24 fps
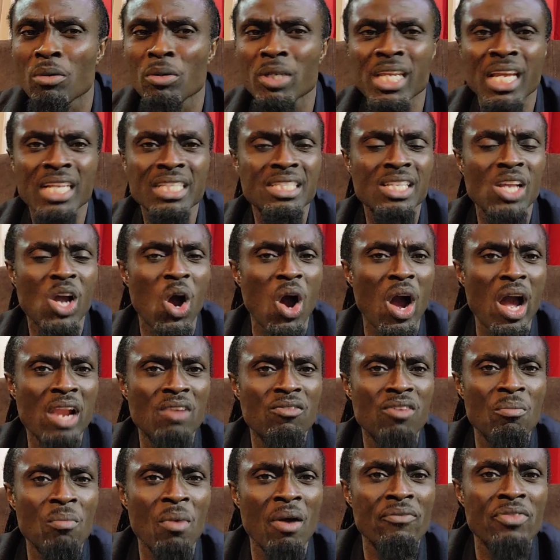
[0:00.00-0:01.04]
Yet the oil
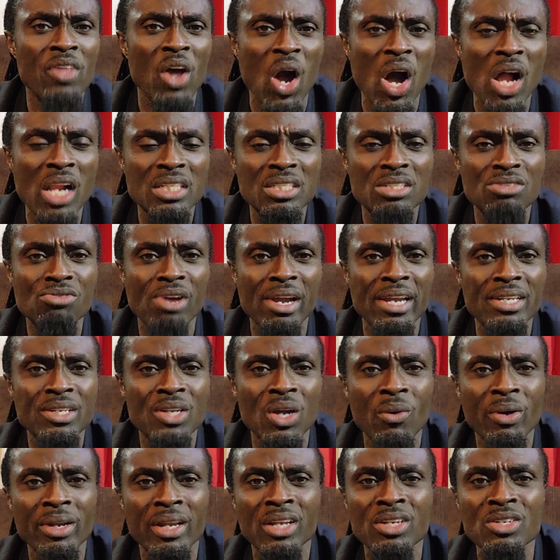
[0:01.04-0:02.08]
from up the altar right
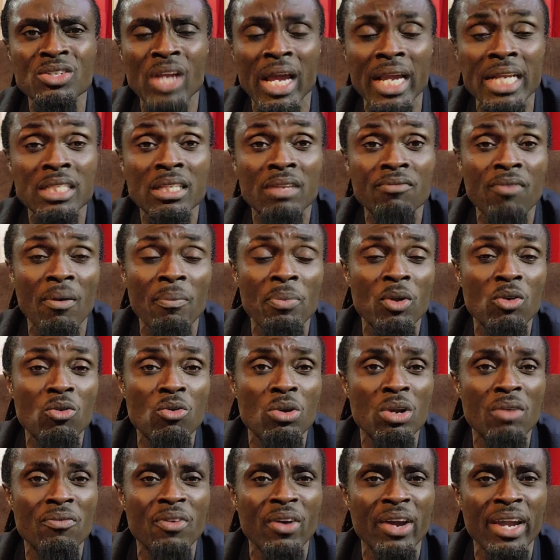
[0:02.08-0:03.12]
now and anointed from the
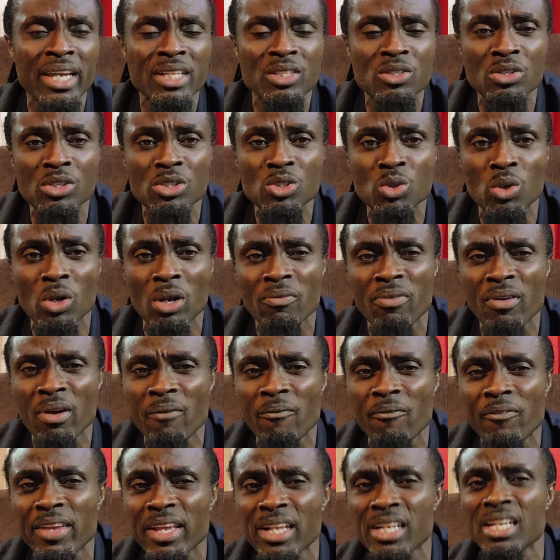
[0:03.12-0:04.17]
corner of our head to the sole of our
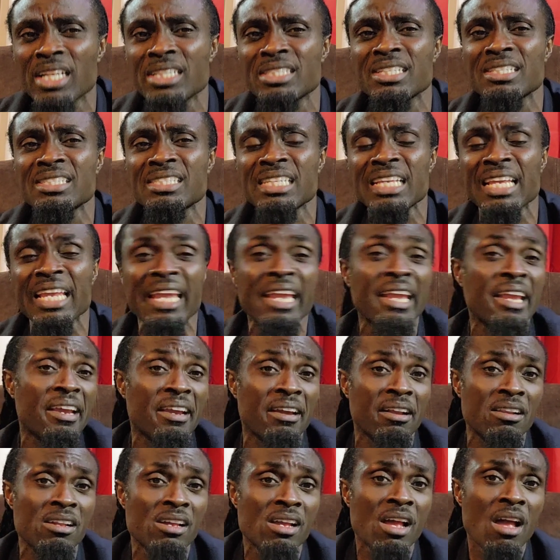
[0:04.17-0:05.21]
feet. Let the
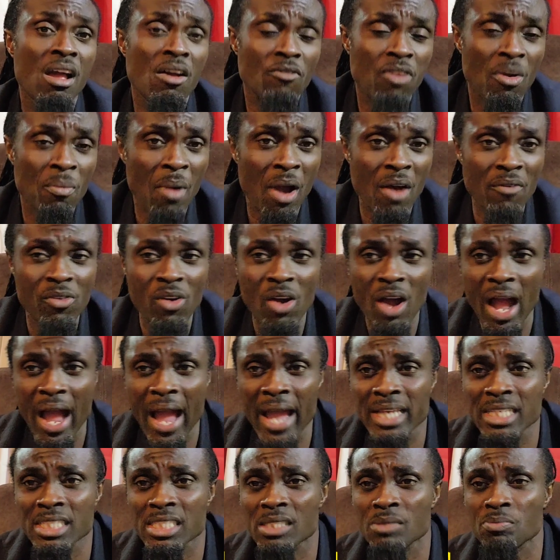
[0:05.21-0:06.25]
scale from our
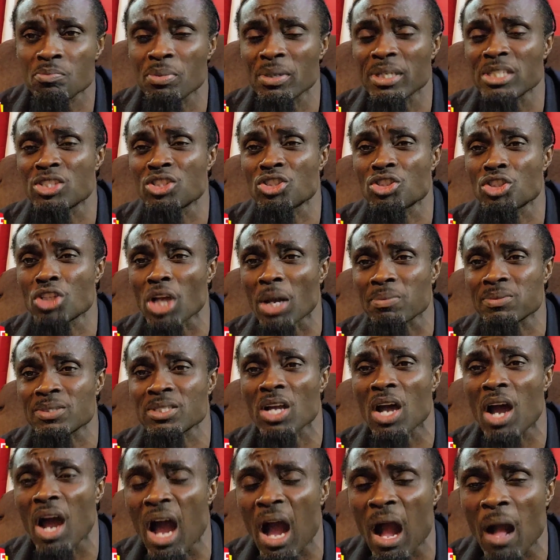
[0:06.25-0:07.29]
eyes be chopped
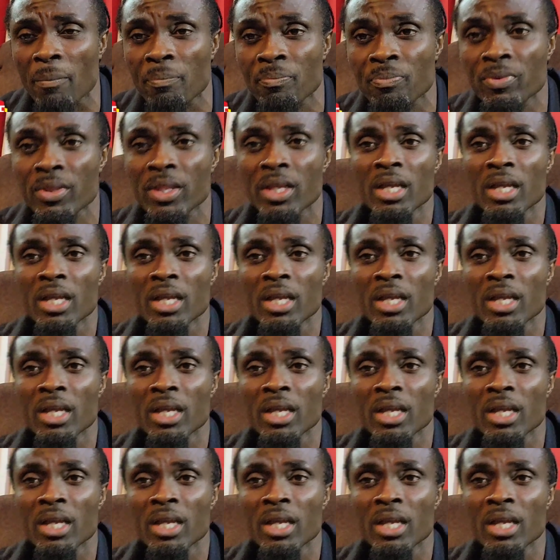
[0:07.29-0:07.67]
off.